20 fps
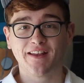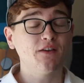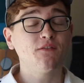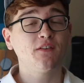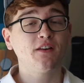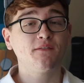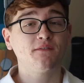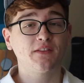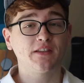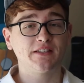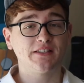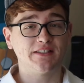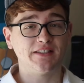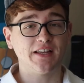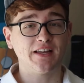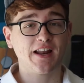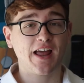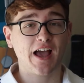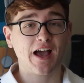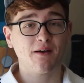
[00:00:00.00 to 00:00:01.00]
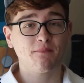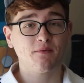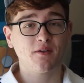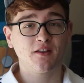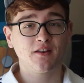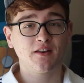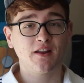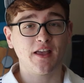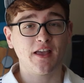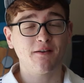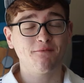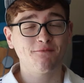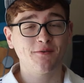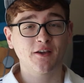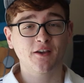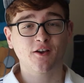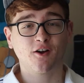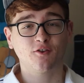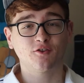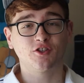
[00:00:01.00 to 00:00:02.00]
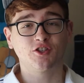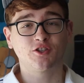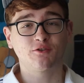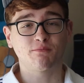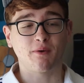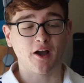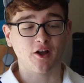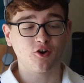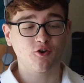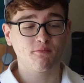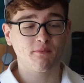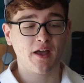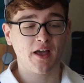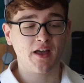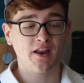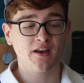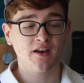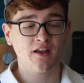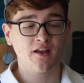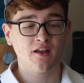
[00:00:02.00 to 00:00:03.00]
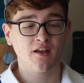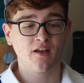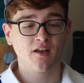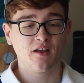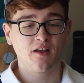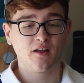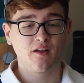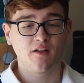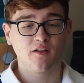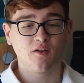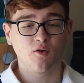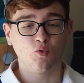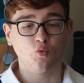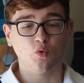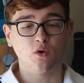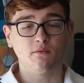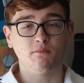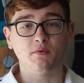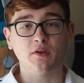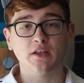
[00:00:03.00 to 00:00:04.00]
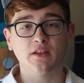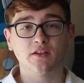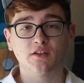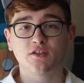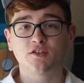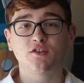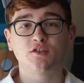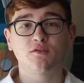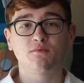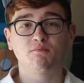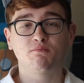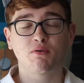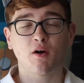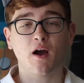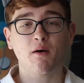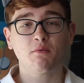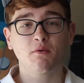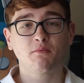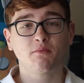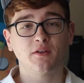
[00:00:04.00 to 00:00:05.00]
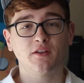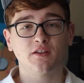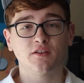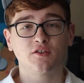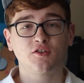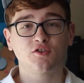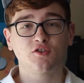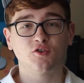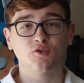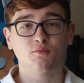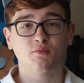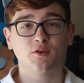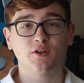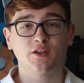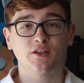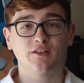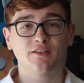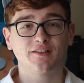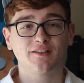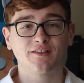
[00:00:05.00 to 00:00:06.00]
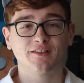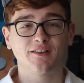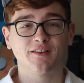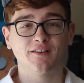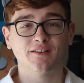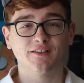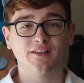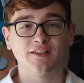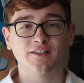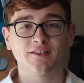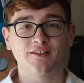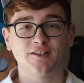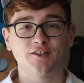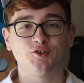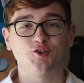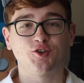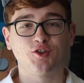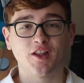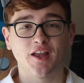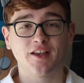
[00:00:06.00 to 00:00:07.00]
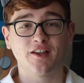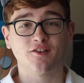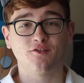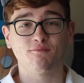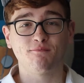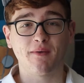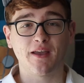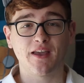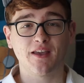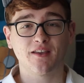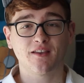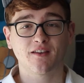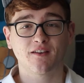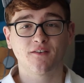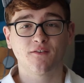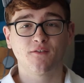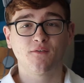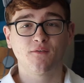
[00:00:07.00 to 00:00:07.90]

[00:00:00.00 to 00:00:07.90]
Even if this did happen, it being called Spider-Men would be probably the stupidest decision they could make